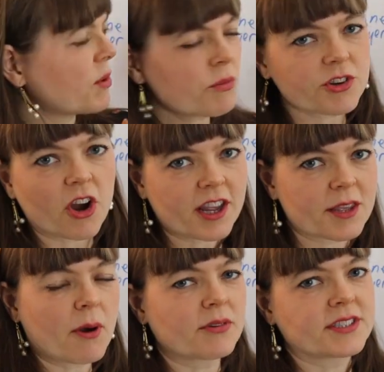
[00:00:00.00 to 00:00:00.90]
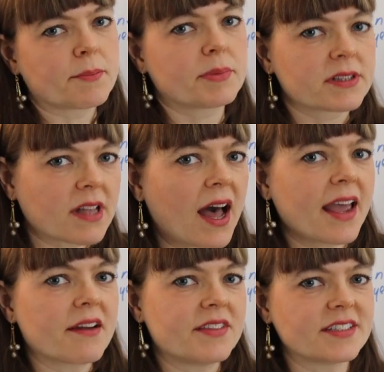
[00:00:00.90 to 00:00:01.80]
when we're talking about supply
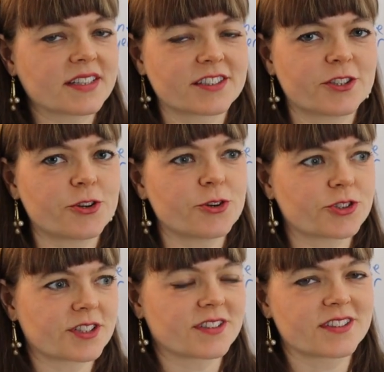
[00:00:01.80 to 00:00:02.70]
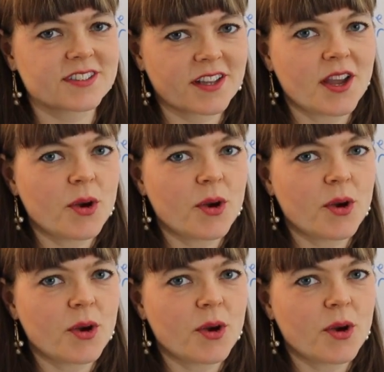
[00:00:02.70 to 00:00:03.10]
of these institutions,